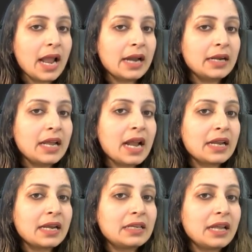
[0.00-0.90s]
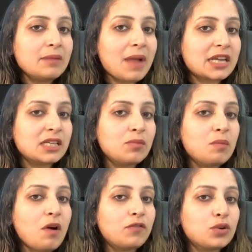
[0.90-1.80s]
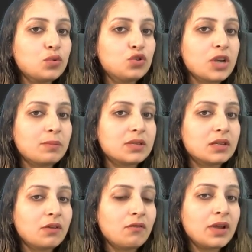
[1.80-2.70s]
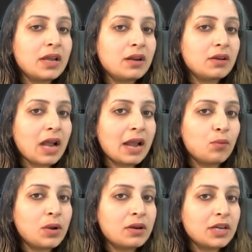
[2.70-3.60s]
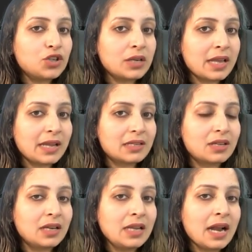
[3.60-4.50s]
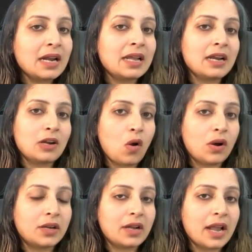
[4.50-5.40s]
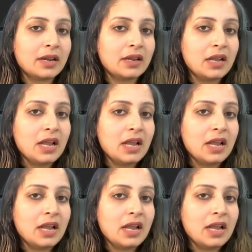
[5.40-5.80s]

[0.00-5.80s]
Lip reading: And here I can take maximum of 2 jumps, where I will reach index 3 and I get locked again.